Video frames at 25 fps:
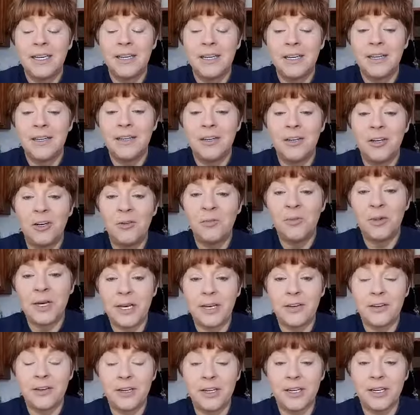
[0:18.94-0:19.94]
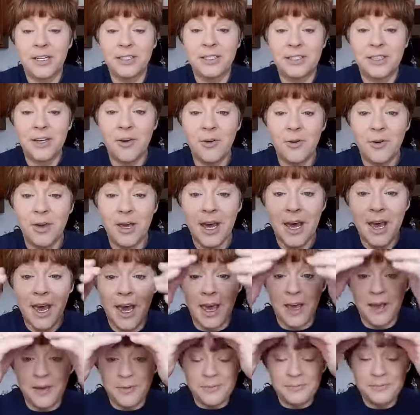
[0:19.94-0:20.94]
Oh, my goodness.
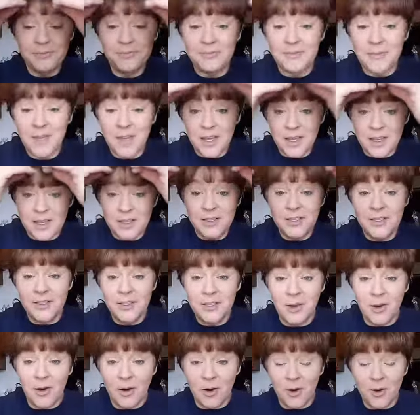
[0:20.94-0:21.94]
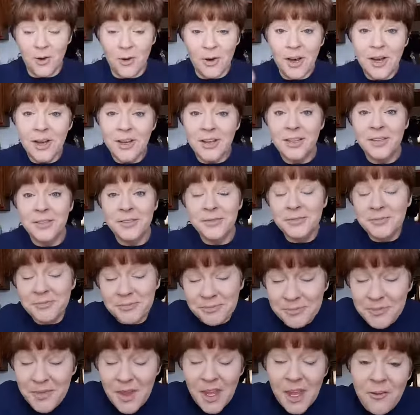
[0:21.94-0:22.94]
Okay. So,
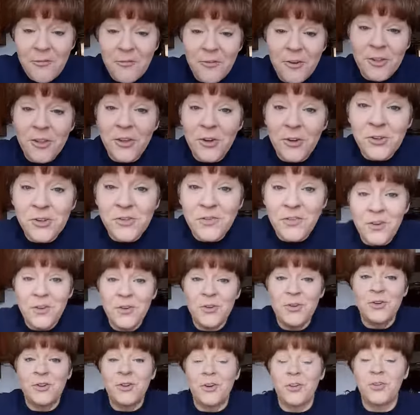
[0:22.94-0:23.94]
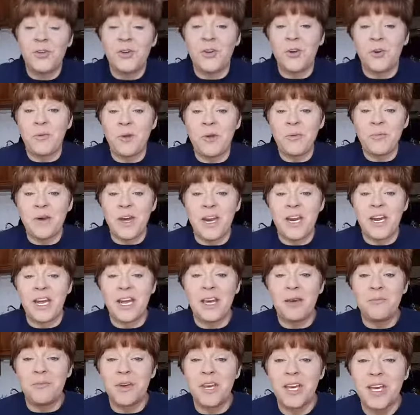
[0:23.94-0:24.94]
for those of you who don't know me, my
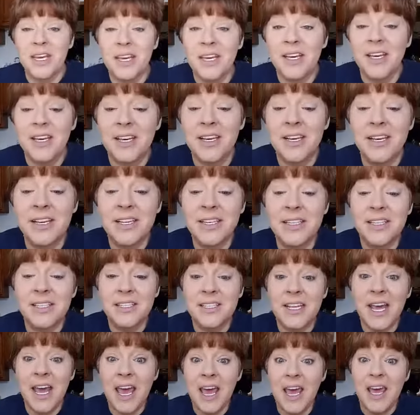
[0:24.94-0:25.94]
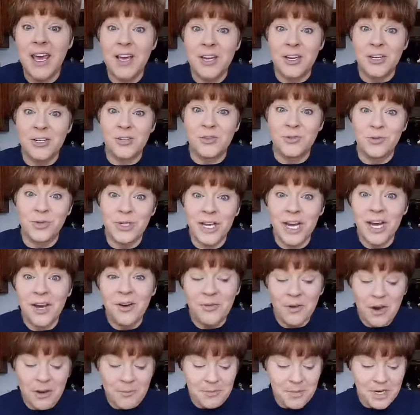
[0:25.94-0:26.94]
name is Andrea
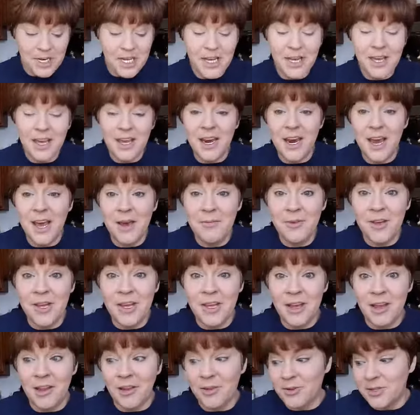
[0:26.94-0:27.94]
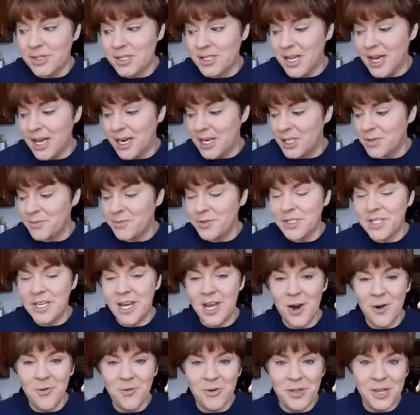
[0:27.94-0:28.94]
Rutnick, and I'm a yellow status
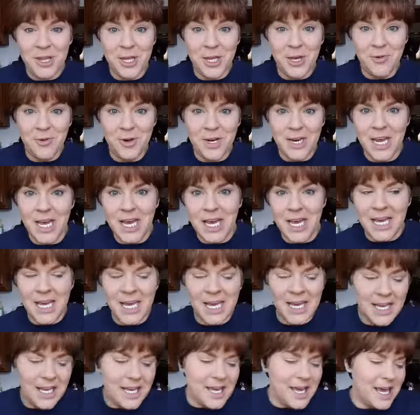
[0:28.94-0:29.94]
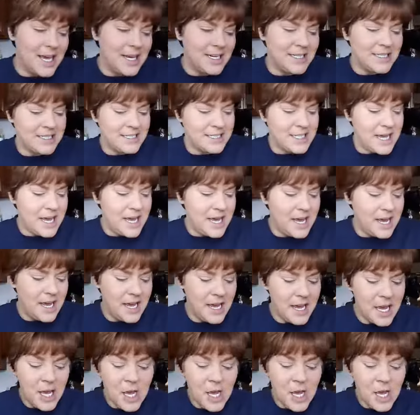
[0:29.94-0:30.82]
presenter with Unique. And today,